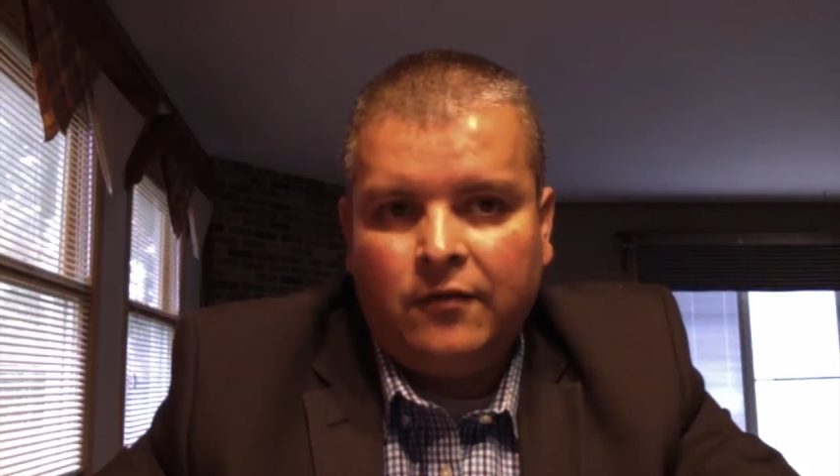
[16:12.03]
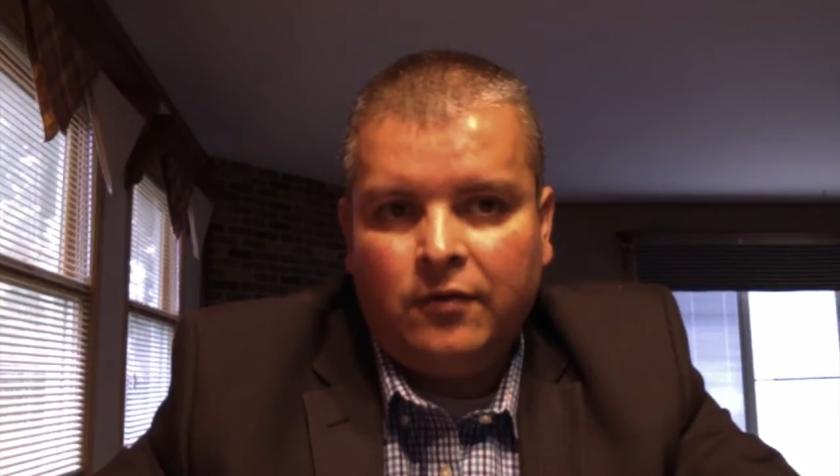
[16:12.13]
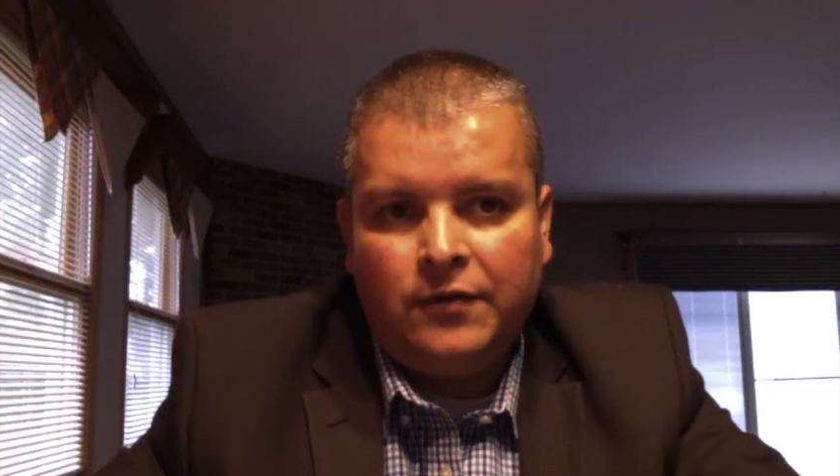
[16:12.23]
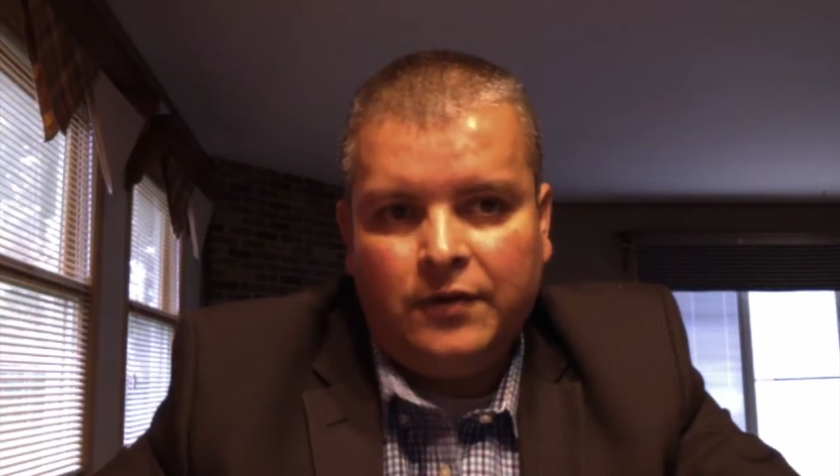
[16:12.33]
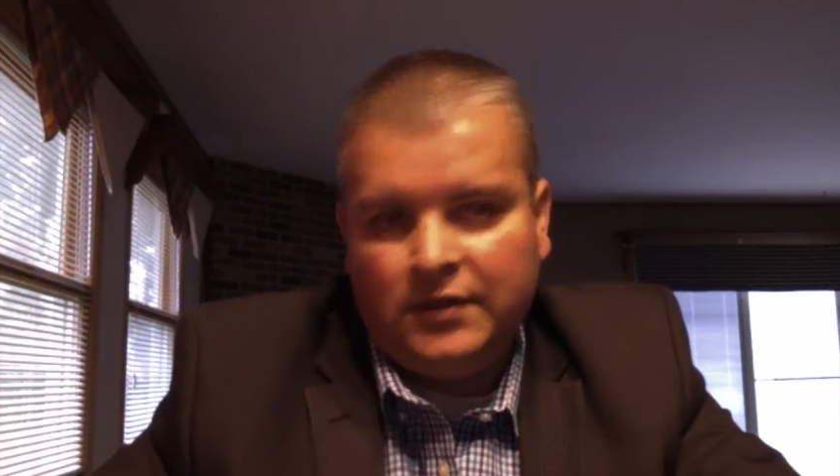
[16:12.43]
or
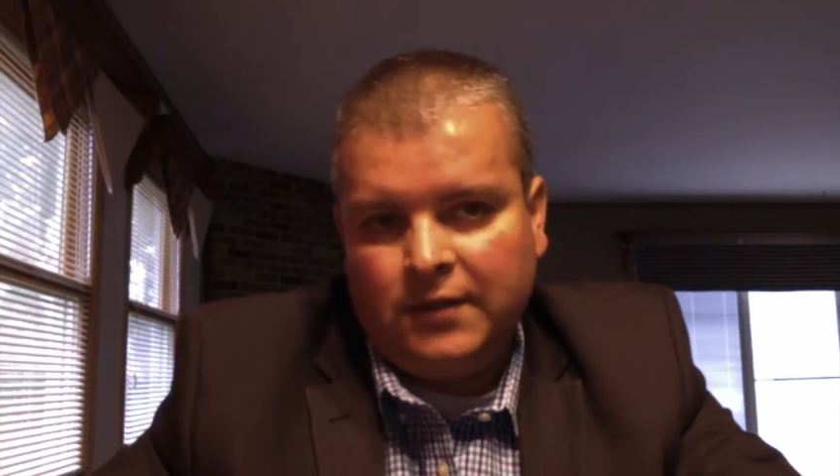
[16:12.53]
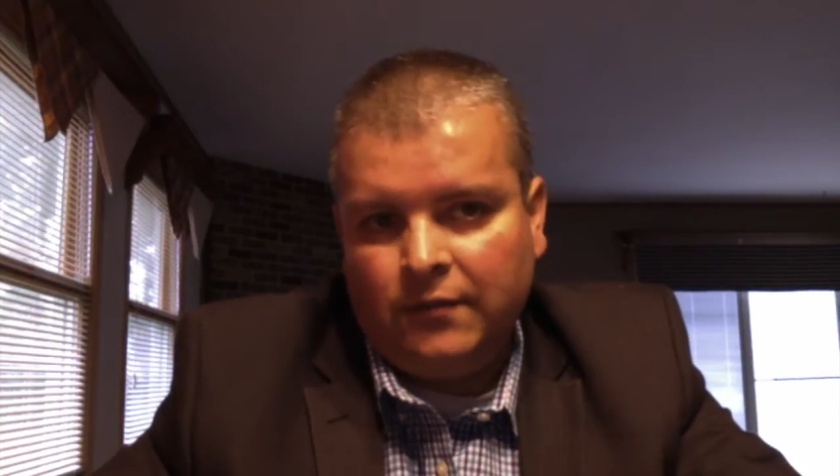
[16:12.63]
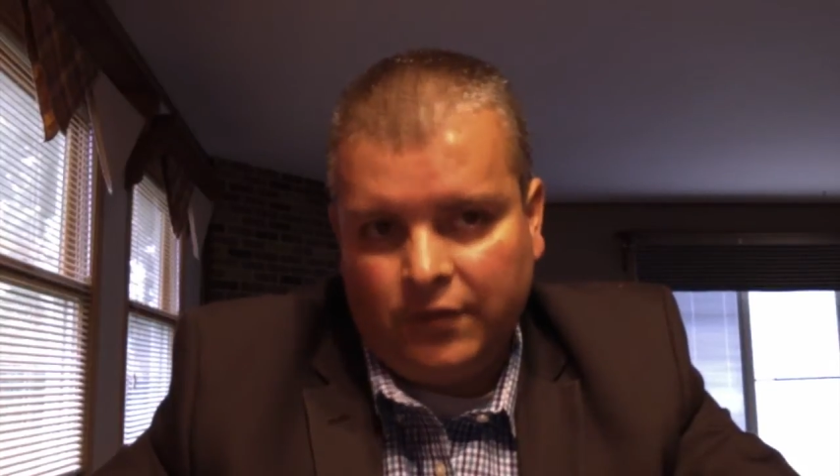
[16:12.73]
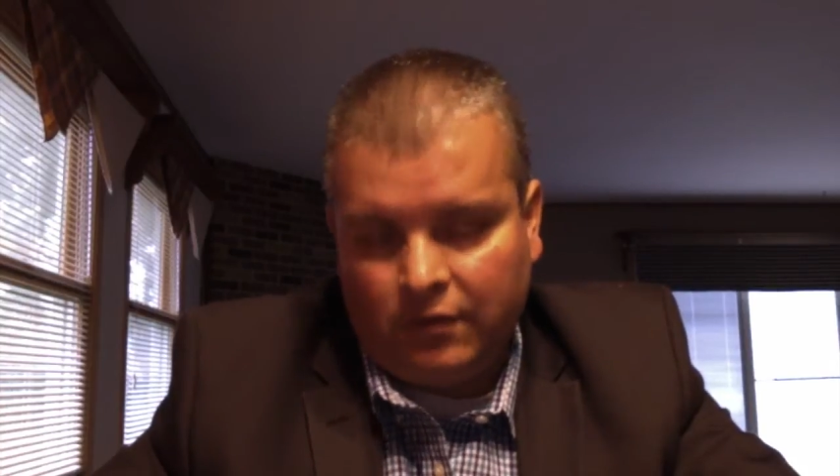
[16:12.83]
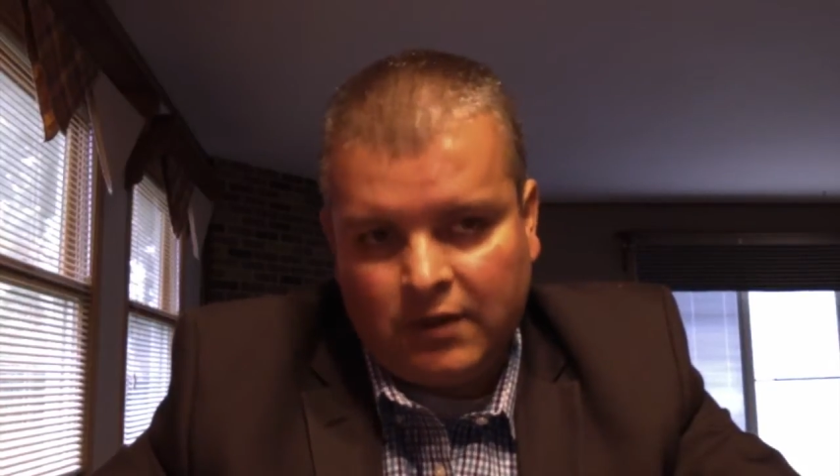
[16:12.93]
even some of
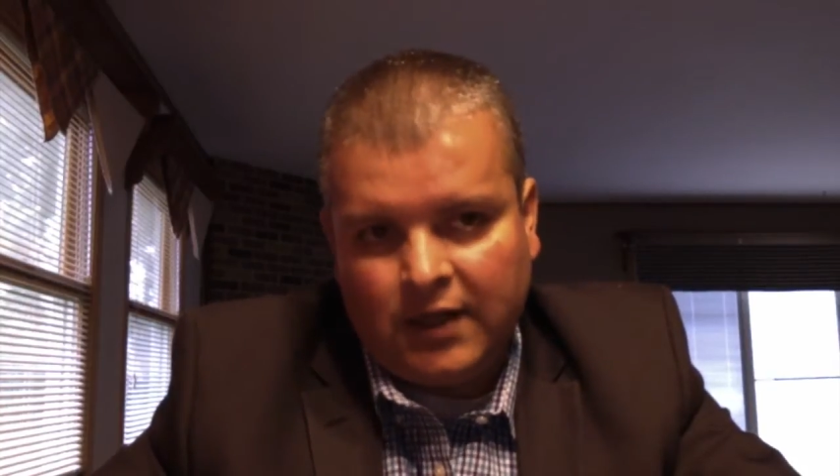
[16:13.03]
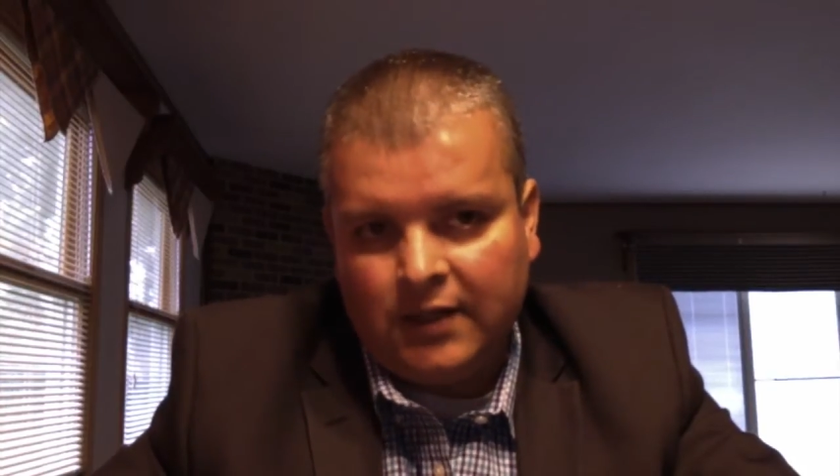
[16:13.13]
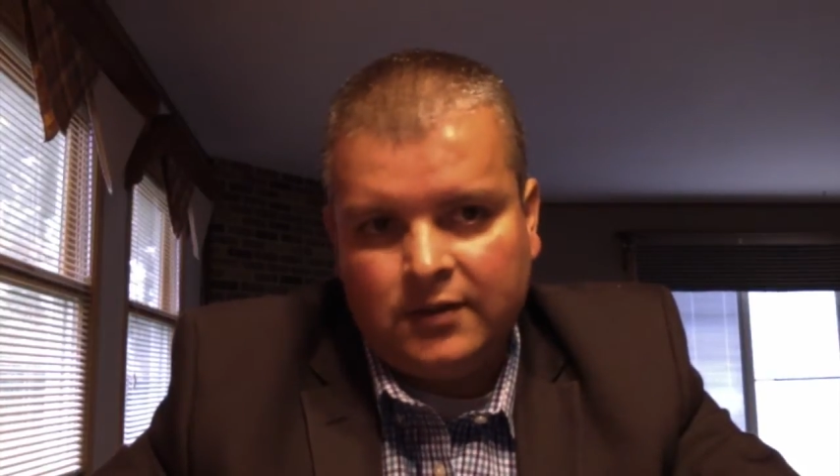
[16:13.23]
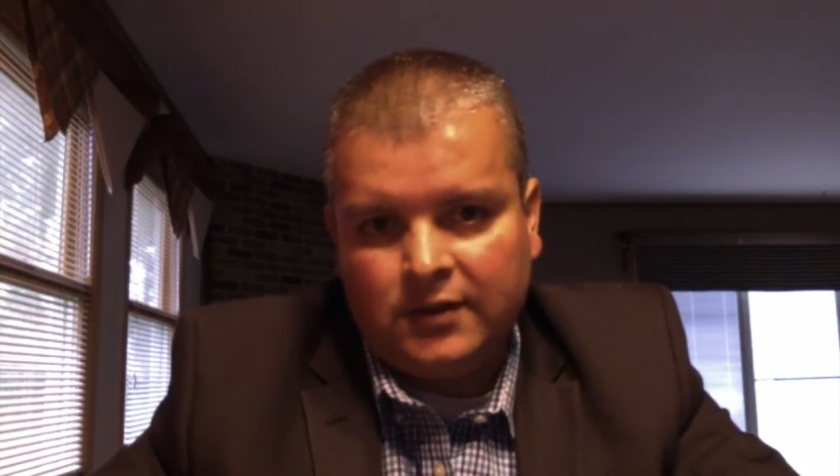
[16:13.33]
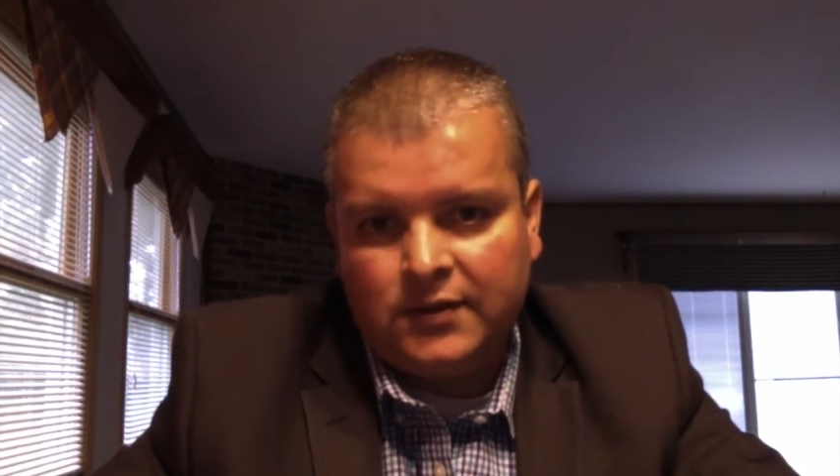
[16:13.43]
your
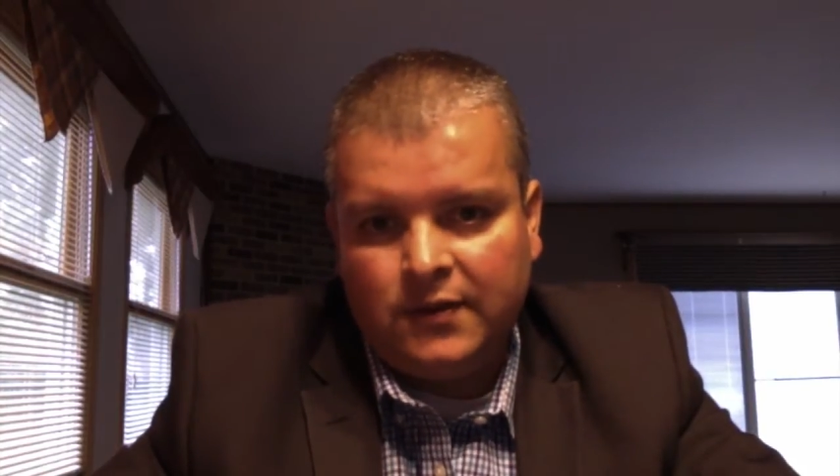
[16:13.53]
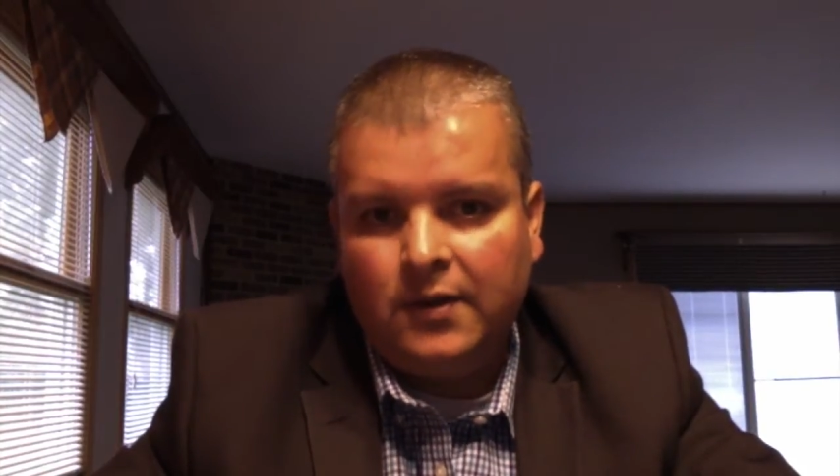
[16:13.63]
contacts in